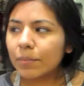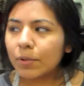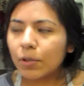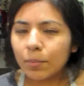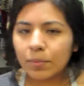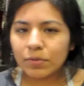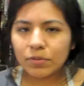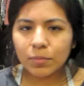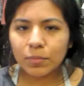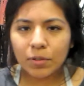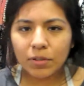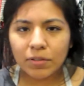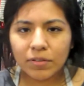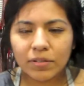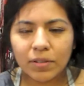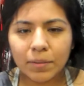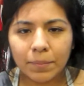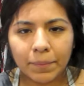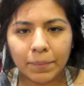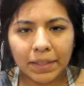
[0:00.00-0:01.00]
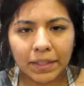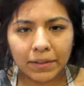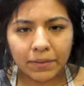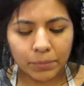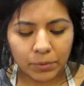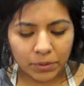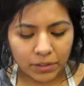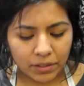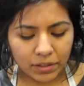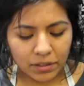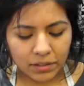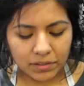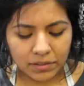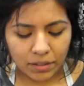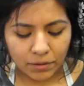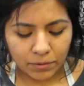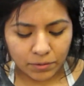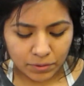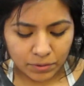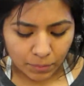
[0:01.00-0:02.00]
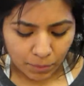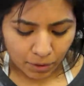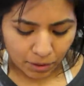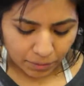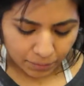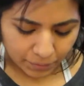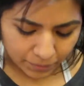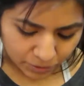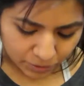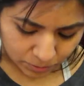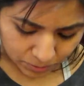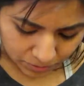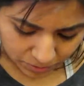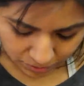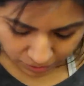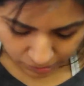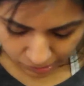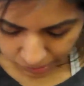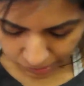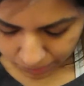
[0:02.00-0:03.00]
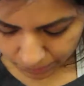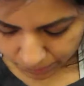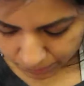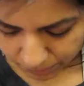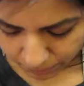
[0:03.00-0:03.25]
be open tomorrow, so I may bring Saul's mom if she wants to come.